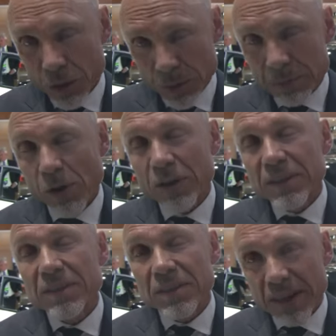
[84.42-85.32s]
U.S.
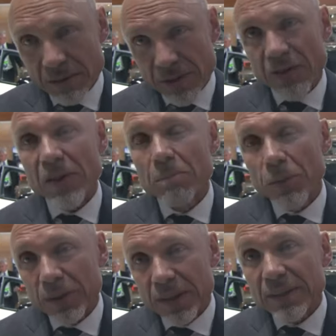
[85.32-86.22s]
market is still very
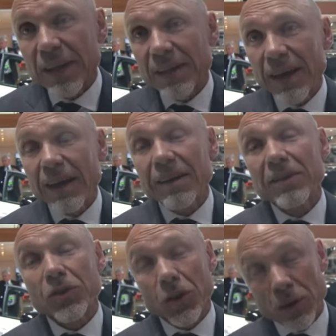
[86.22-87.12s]
important, and
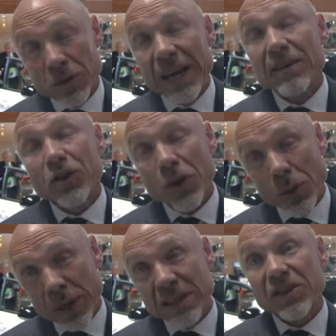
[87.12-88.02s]
then
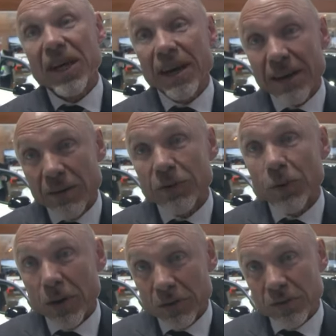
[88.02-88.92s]
so is China, of
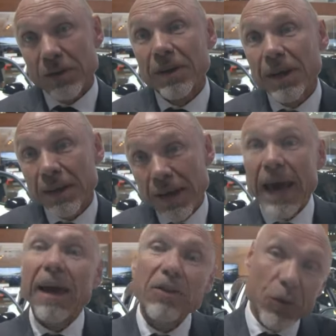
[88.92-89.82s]
course,
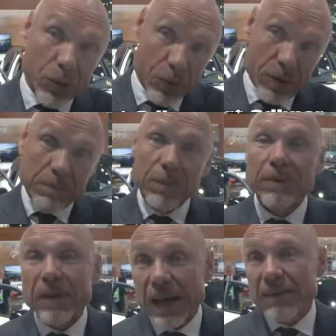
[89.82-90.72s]
and Europe.
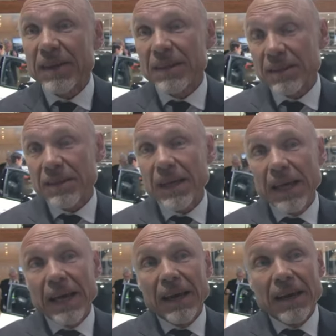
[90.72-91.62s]
And this.
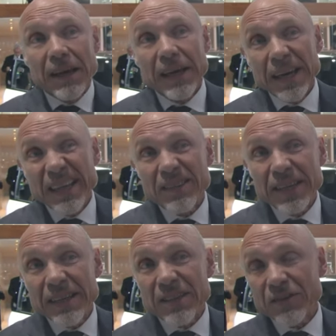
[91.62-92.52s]
It's
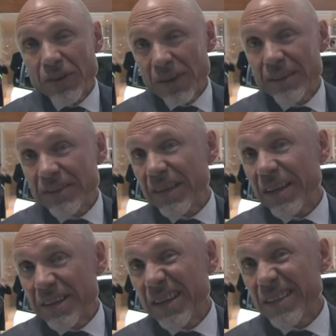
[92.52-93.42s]

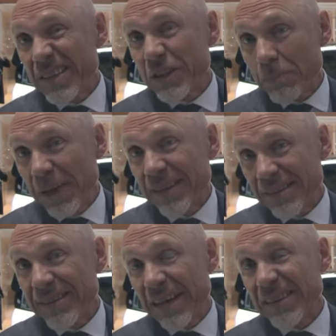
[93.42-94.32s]
a split
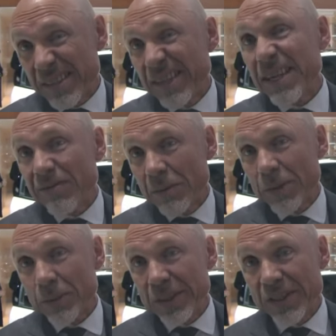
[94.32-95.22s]
that is even
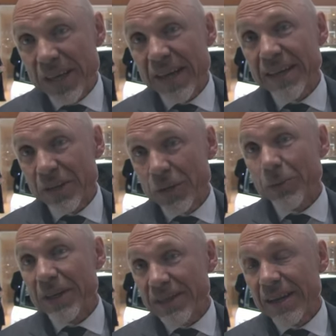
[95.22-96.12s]
between China,
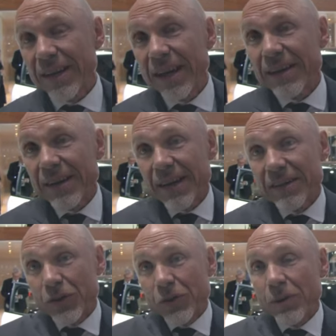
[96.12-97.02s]
US
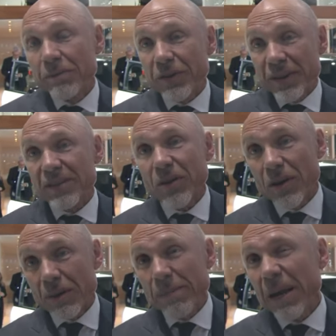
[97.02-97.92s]
and Europe for this
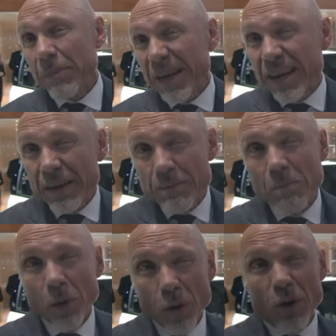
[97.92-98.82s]
car. Maybe
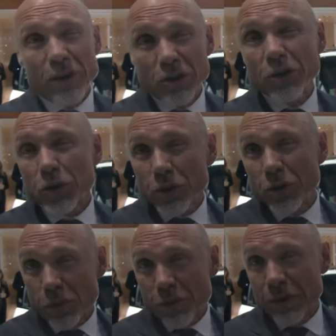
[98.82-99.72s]
more to
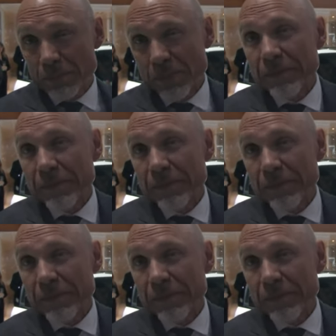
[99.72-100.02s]
Europe